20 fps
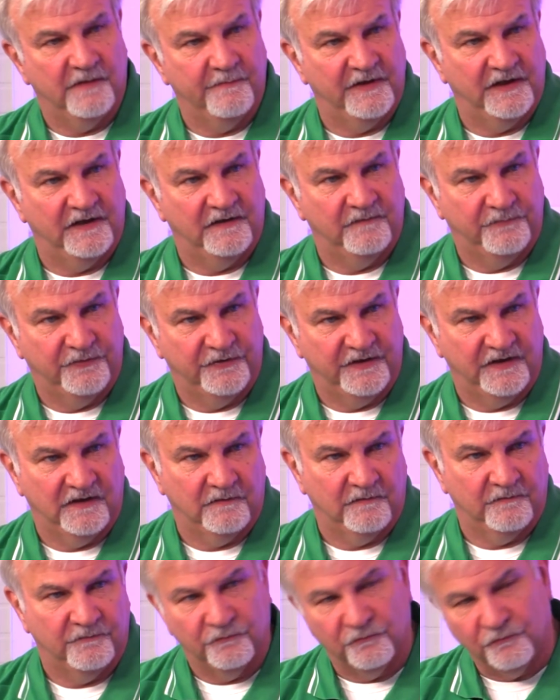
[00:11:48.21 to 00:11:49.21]
to come in and put
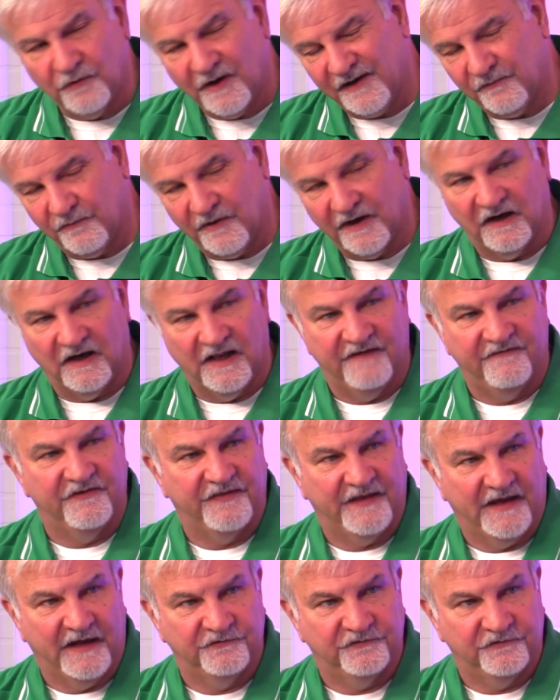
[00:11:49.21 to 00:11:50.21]
in right around
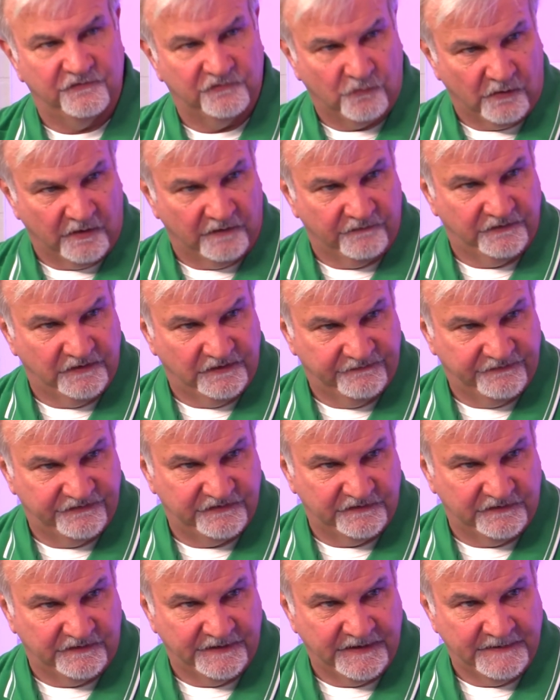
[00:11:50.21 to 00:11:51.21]
11,000 square foot
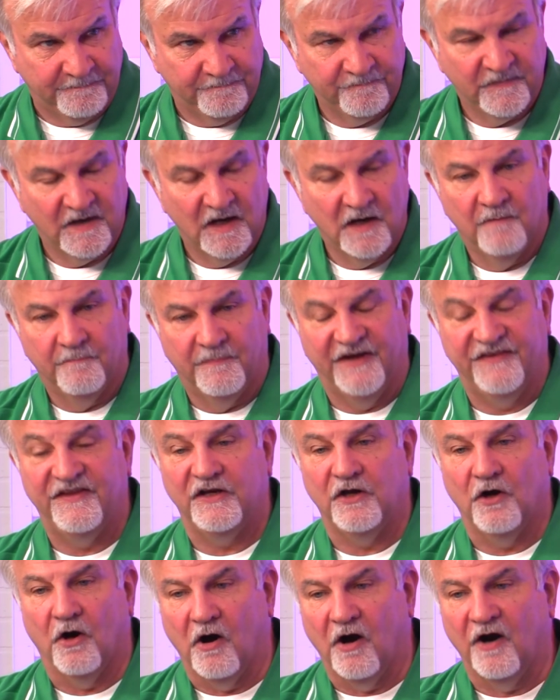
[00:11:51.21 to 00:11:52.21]
facility.
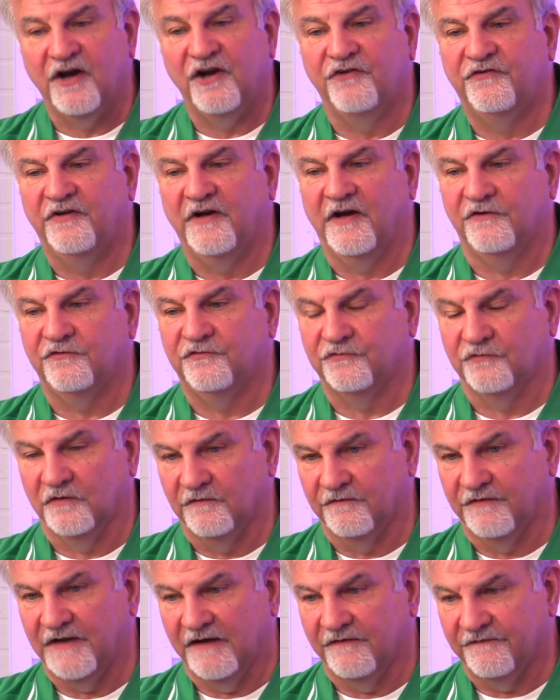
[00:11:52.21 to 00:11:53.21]
But the
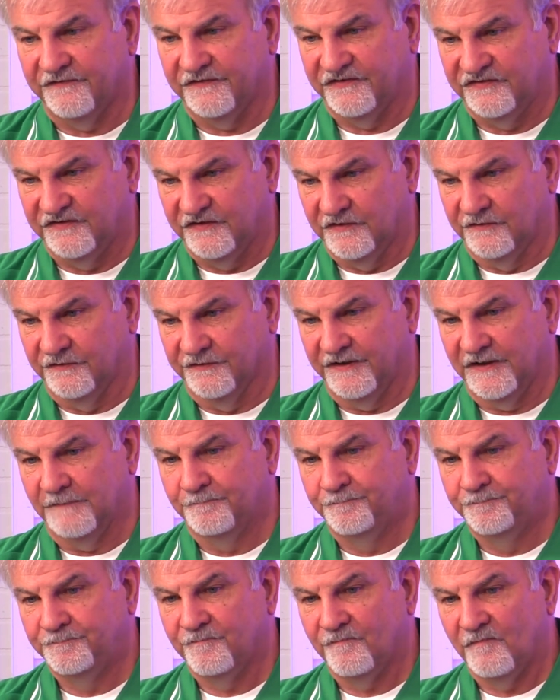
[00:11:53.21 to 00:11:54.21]
architecture of that
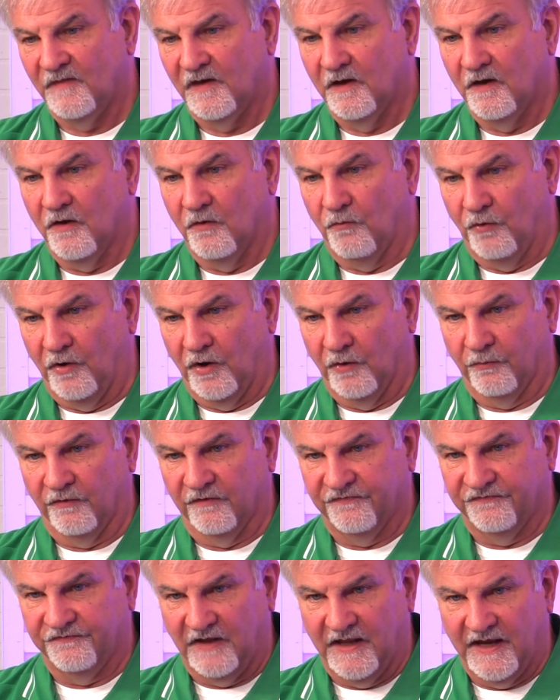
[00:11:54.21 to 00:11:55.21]
facility will
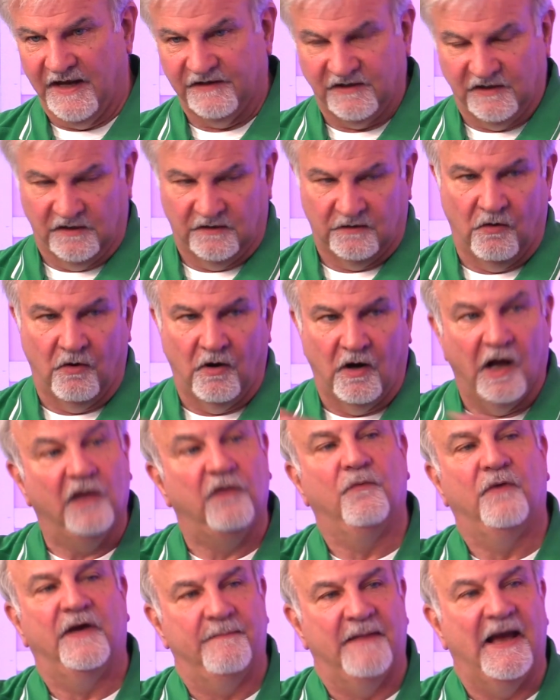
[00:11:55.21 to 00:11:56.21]
reflect, it'll go
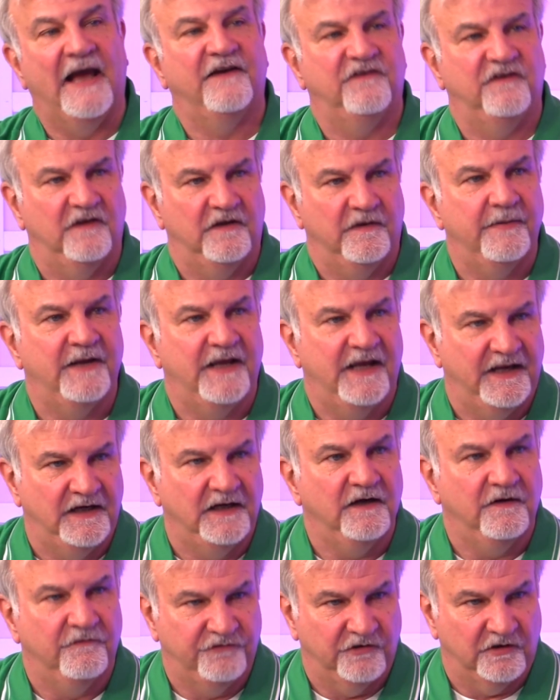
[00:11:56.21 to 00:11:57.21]
all the way back to the
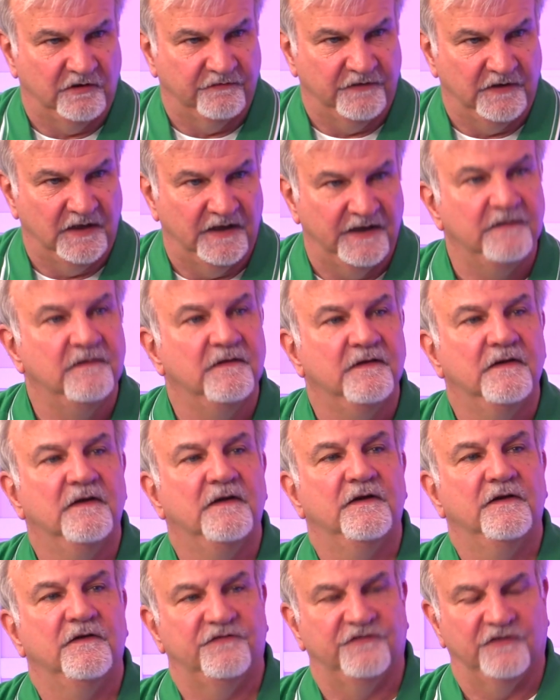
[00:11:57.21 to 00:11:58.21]
beginning of Chick-fil-A.
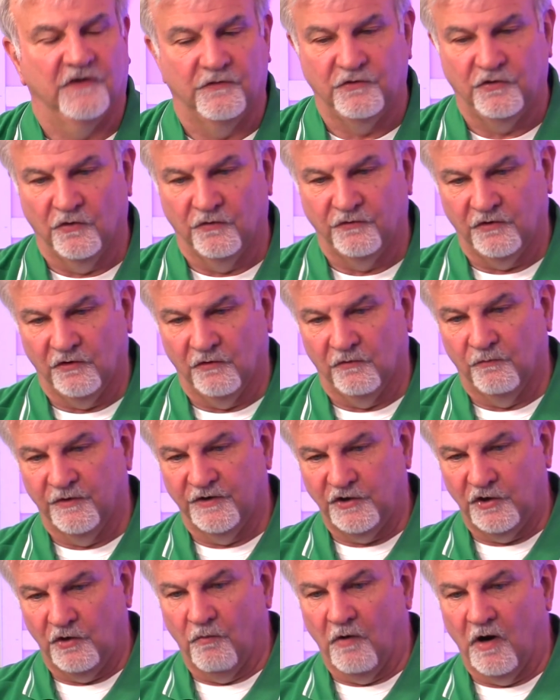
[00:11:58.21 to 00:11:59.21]
So
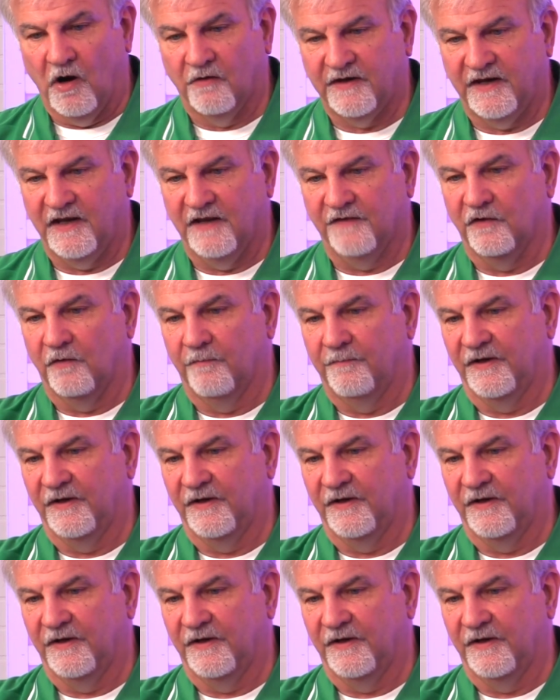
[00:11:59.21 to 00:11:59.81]
when you walk in,